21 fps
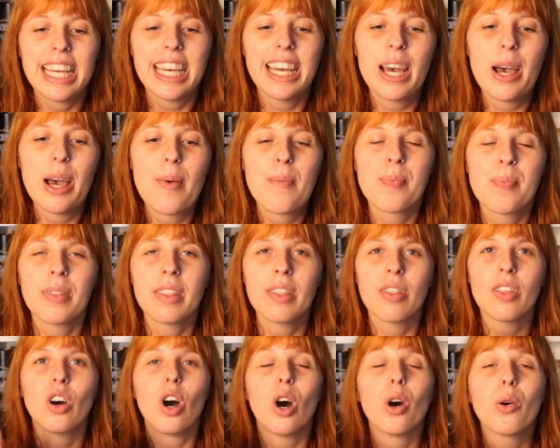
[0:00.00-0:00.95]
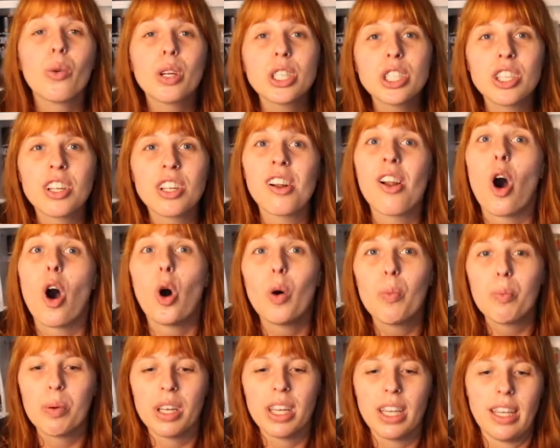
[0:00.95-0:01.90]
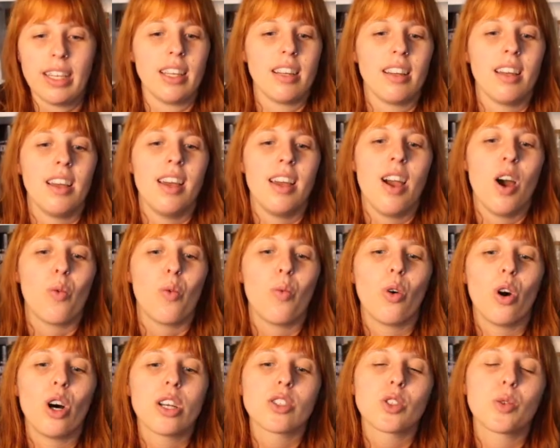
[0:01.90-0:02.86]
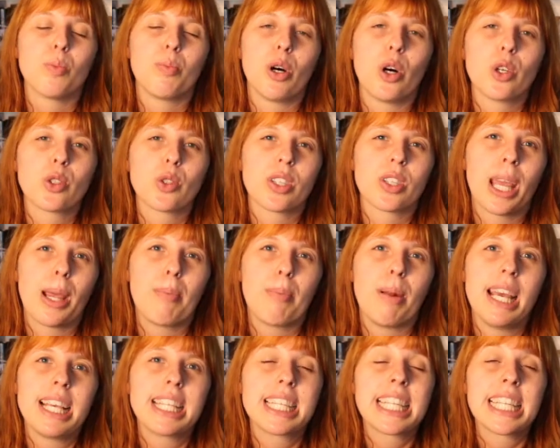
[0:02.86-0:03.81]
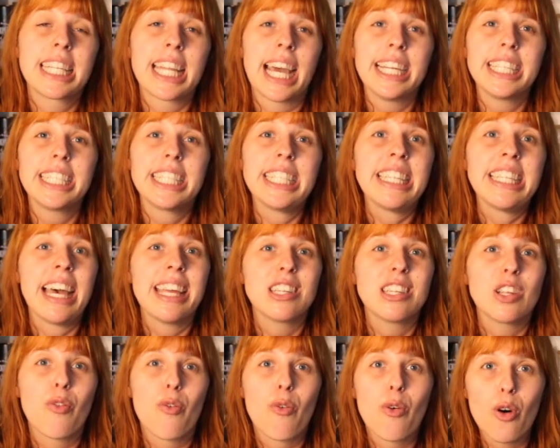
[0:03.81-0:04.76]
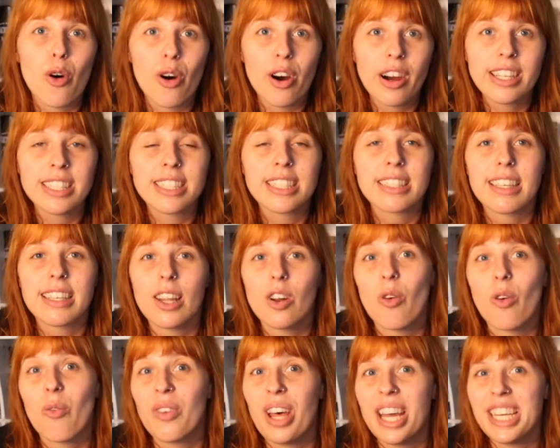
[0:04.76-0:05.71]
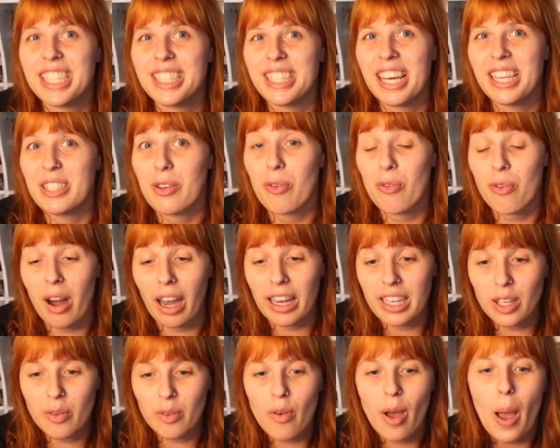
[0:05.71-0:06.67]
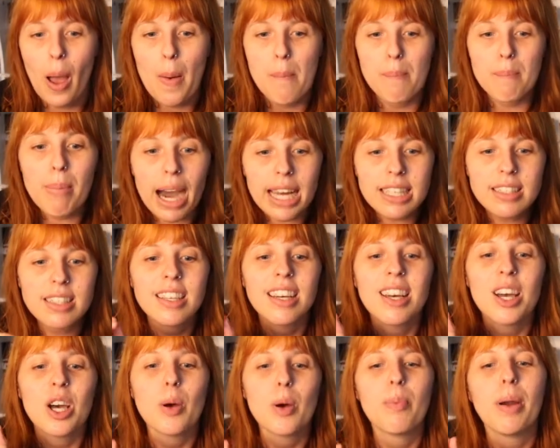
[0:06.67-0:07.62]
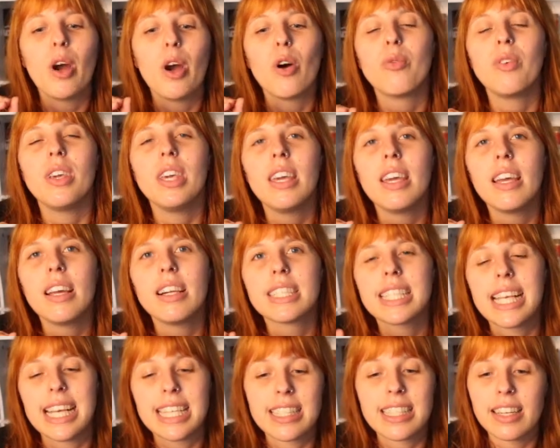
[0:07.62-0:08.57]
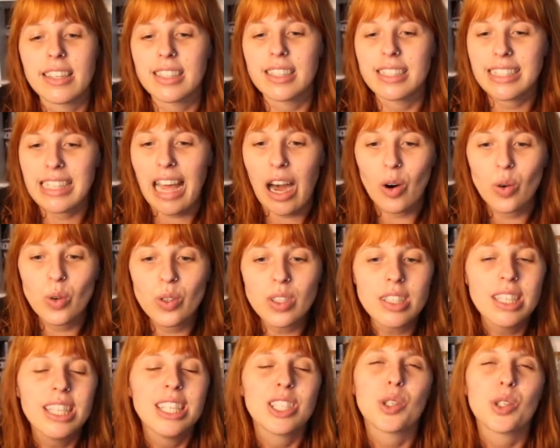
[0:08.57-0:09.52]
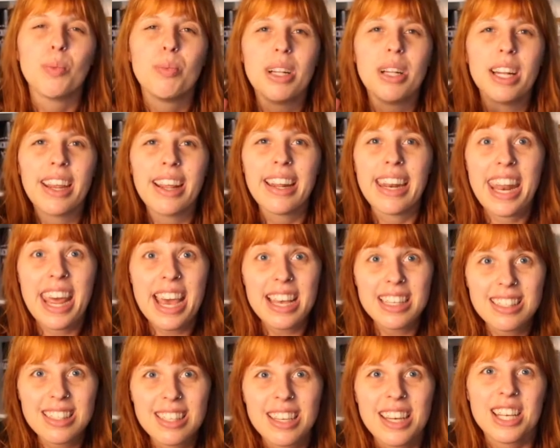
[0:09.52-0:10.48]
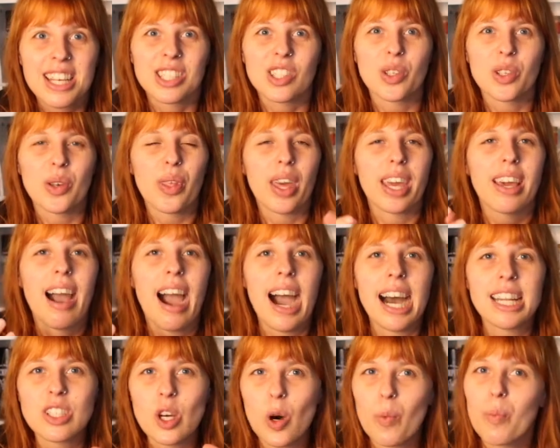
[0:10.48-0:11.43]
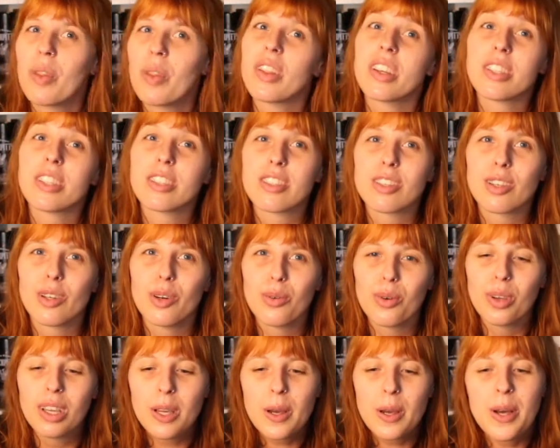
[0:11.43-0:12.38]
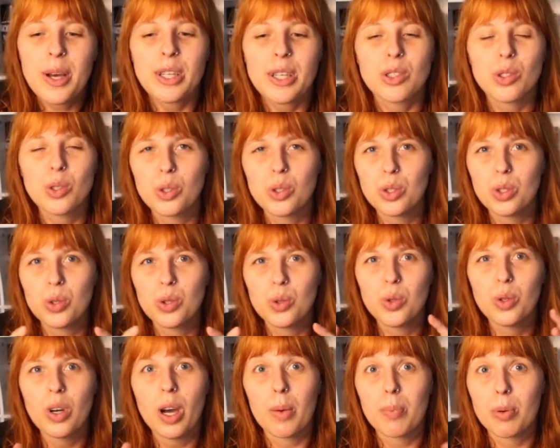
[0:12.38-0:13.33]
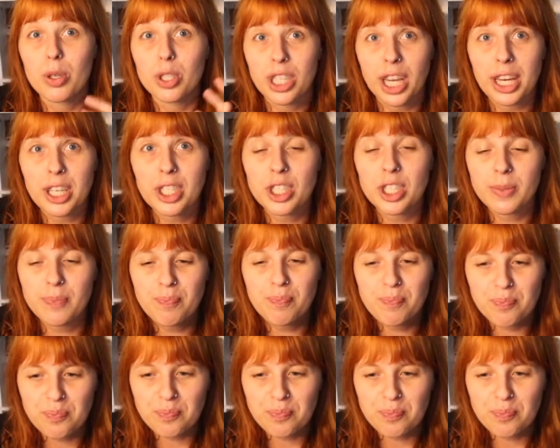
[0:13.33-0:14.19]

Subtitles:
The original opening was supposed to take place in 1994 instead of 1995, but a pair of eagles has settled down to building a nest, so they can't open the distillery due to protection.